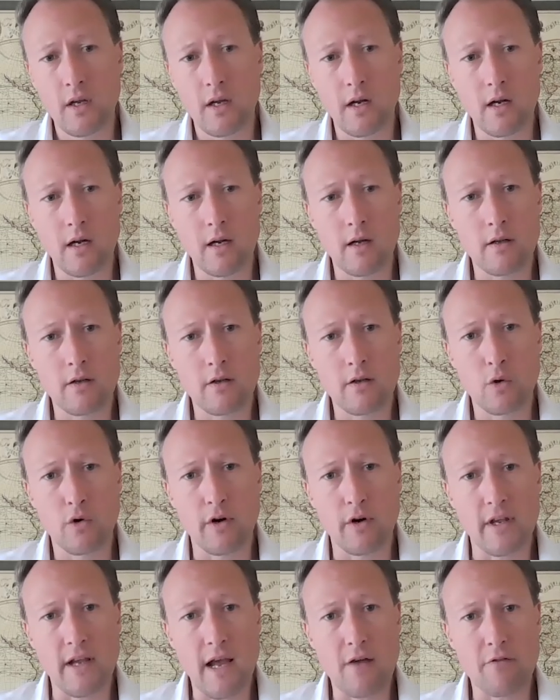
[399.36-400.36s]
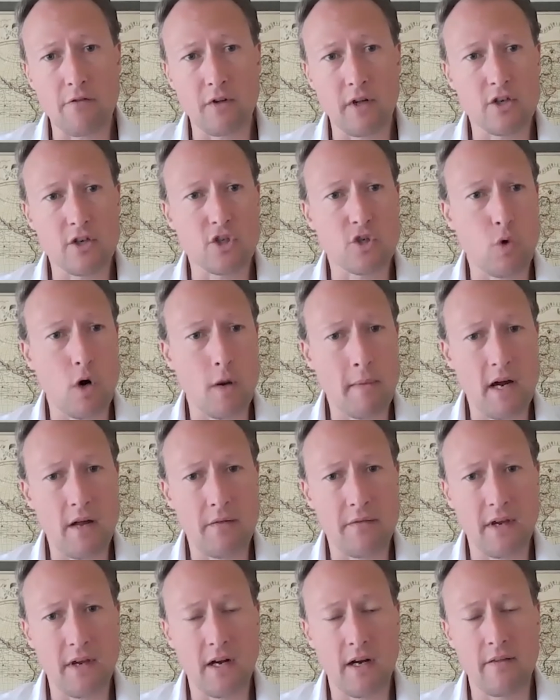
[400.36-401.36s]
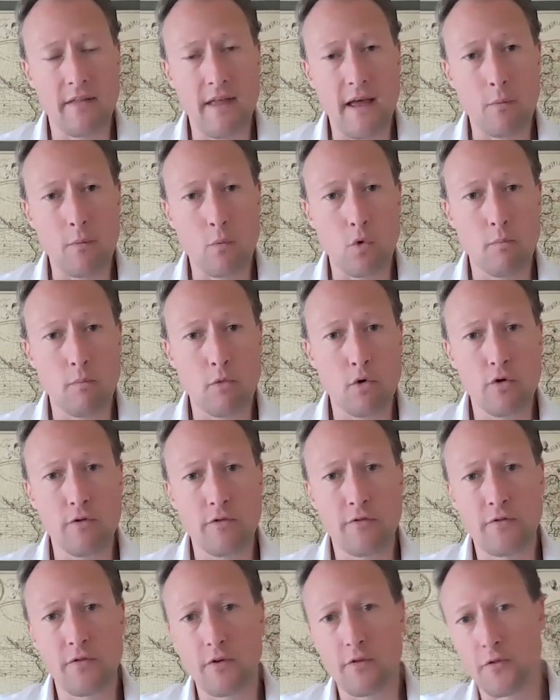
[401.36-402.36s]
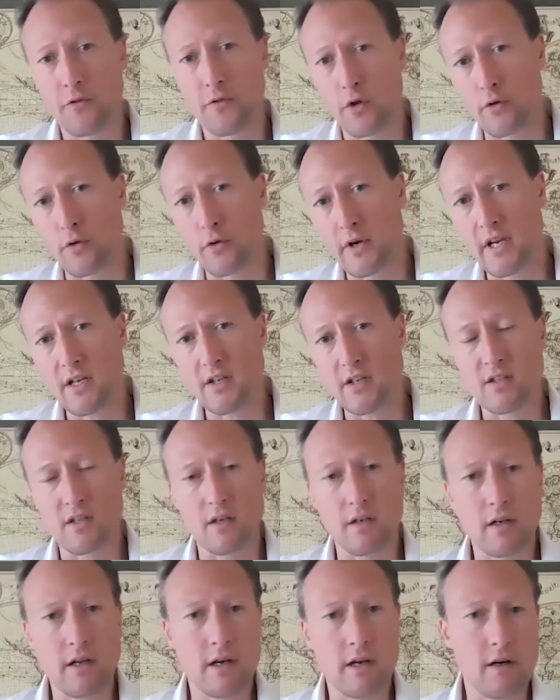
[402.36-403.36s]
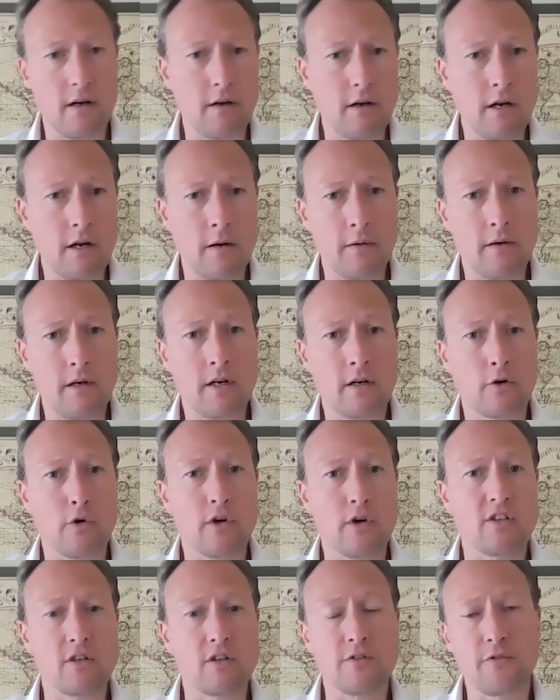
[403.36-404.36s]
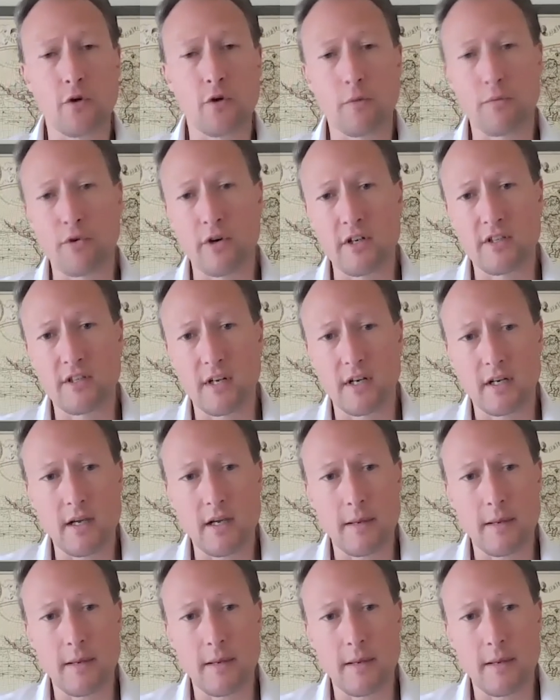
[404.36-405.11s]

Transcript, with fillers: Uh, you already have Les Schwab out there that will move further east and, and, and increase its footprint uh,